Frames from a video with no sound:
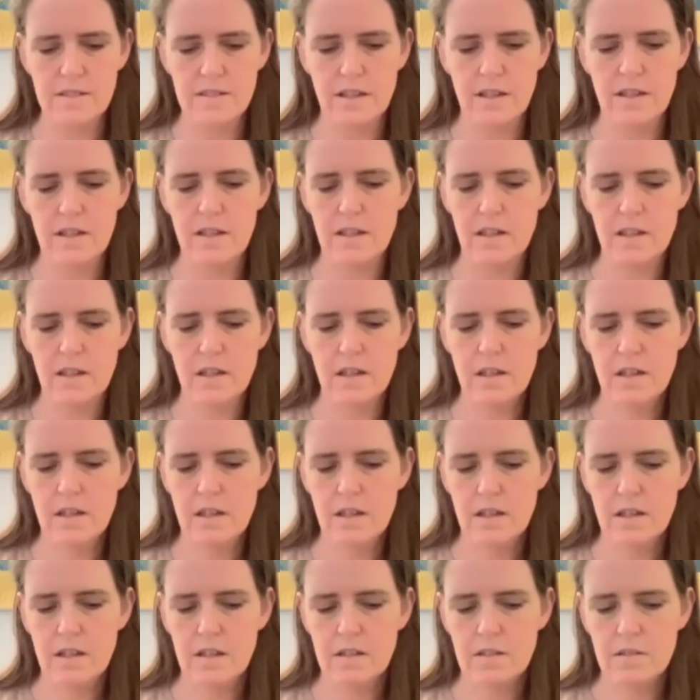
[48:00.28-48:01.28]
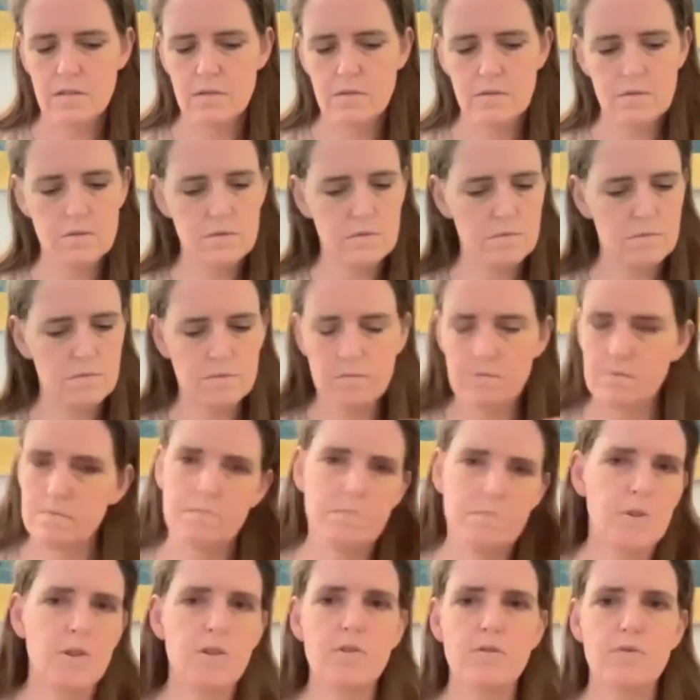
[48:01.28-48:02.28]
and
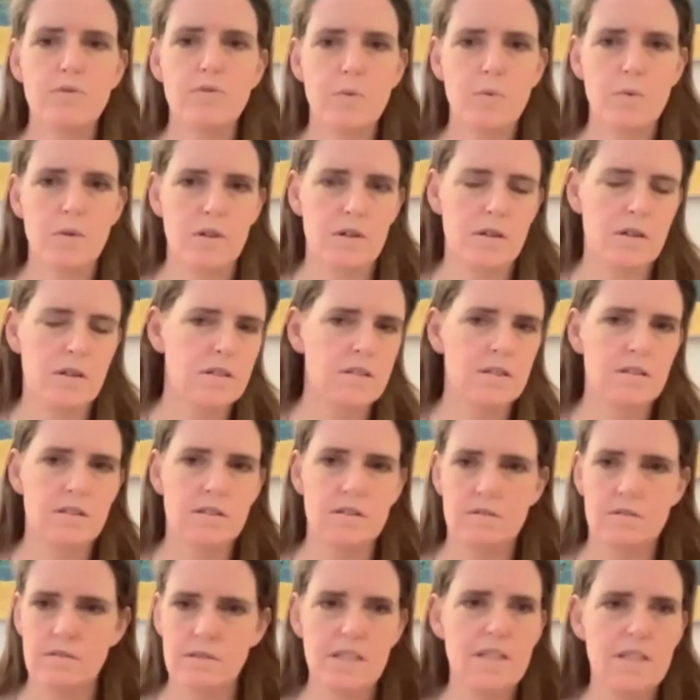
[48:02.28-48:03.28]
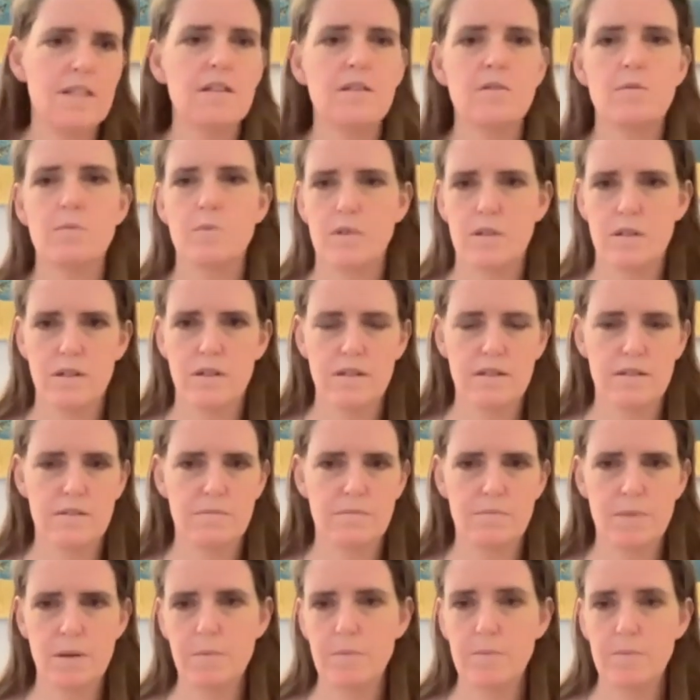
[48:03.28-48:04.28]
beautiful work, needed work.
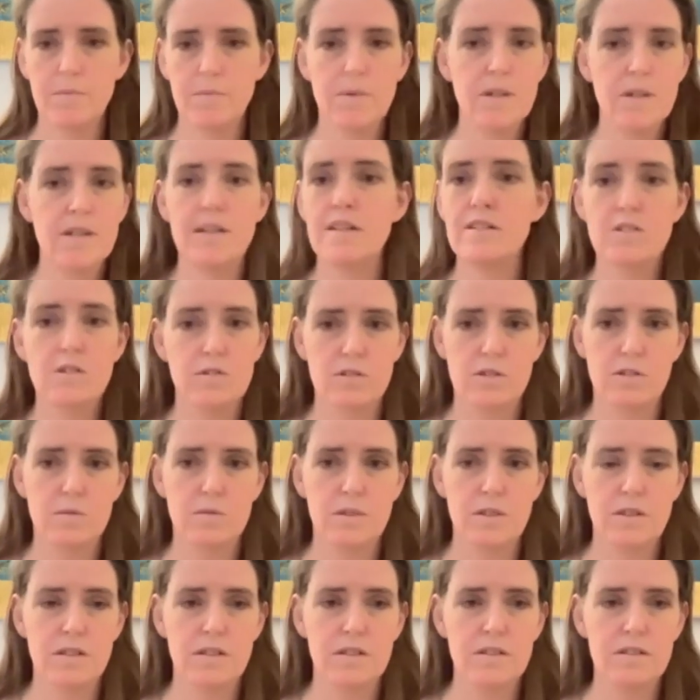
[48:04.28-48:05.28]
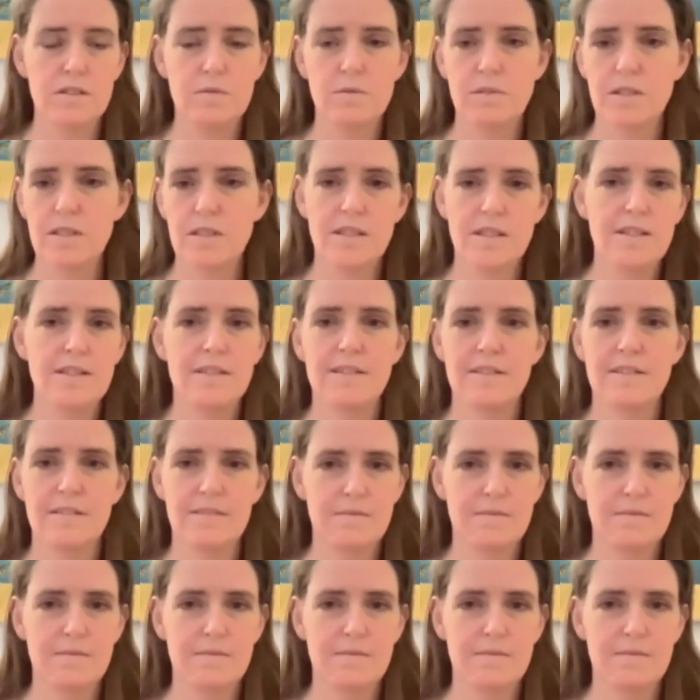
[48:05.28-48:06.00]
We need social workers, we need